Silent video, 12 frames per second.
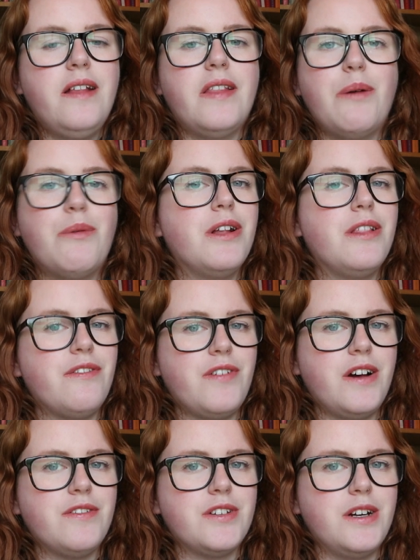they weren't the
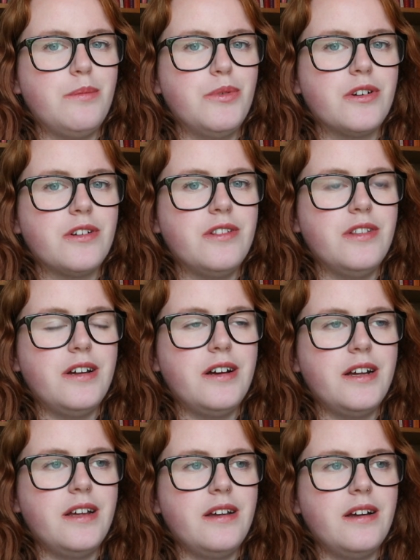5-star books that
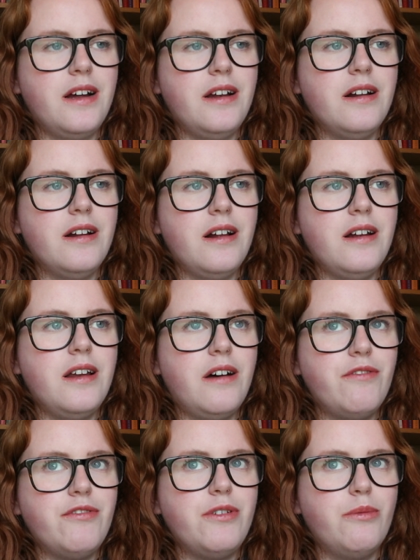I
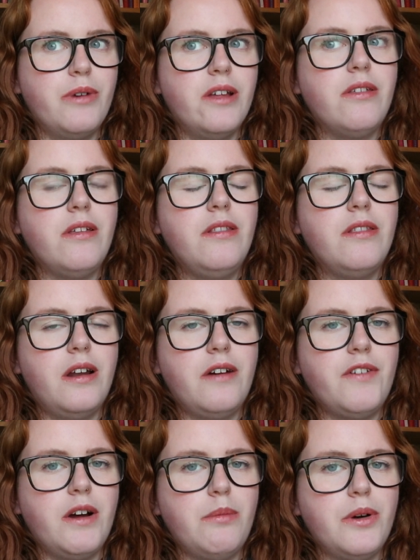loved with The Love
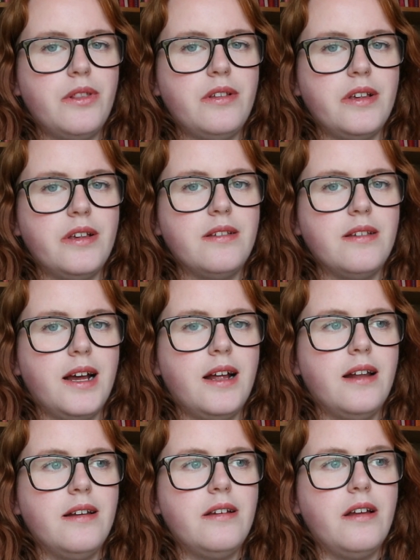Hypothesis
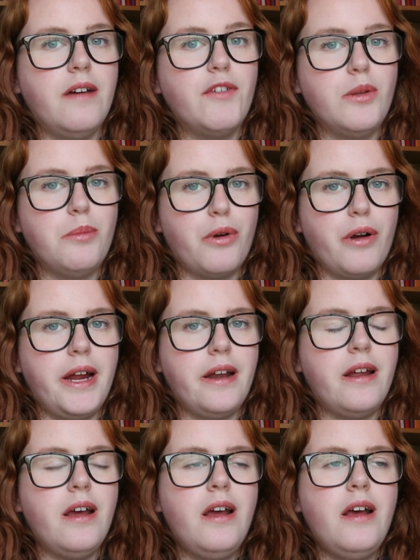and Love on the Brain.